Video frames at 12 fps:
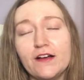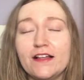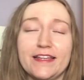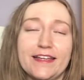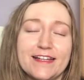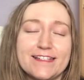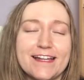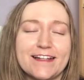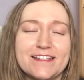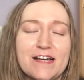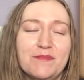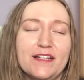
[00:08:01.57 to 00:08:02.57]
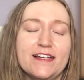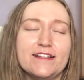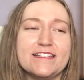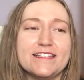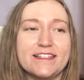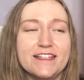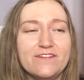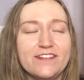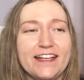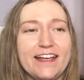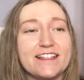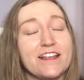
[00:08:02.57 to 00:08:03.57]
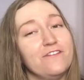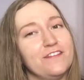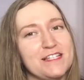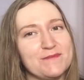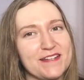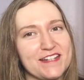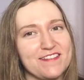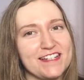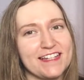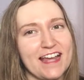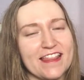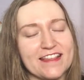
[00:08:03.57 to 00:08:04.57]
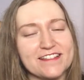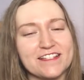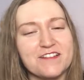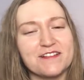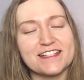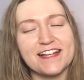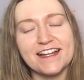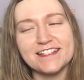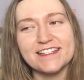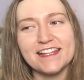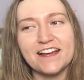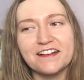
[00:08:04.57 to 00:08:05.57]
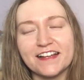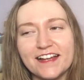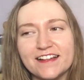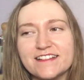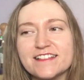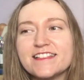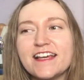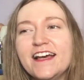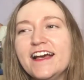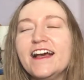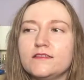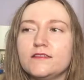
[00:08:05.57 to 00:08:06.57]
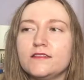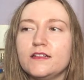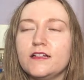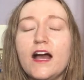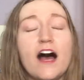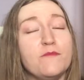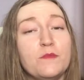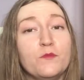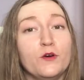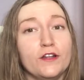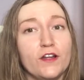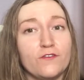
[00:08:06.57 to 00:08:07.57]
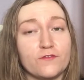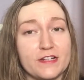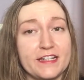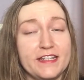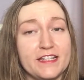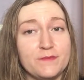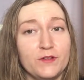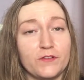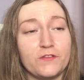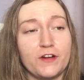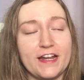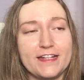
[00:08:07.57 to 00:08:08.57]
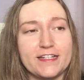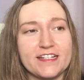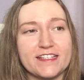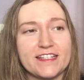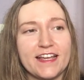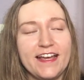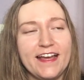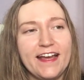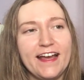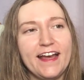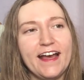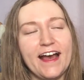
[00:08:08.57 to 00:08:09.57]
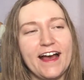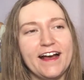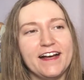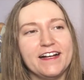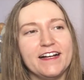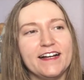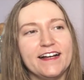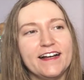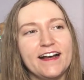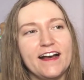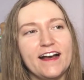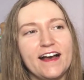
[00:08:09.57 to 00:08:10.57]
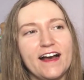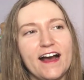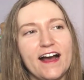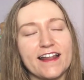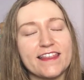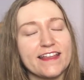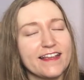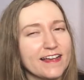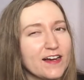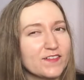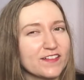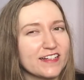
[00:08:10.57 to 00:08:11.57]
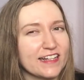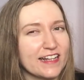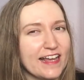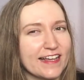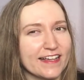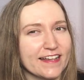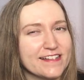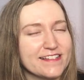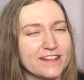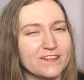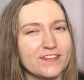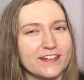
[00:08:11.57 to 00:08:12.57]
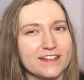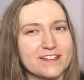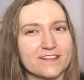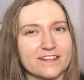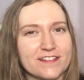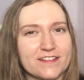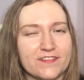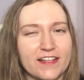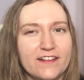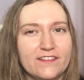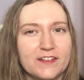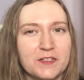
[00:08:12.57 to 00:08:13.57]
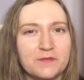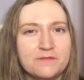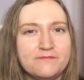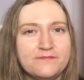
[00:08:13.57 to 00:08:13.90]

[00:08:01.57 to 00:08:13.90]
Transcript: who I'll link her channel down below. She's lovely. It's our first buddy read together, so I'm excited to see how it goes. I've been putting off reading this book for ages, uh, and I think I'll really like it, so fingers crossed for that one.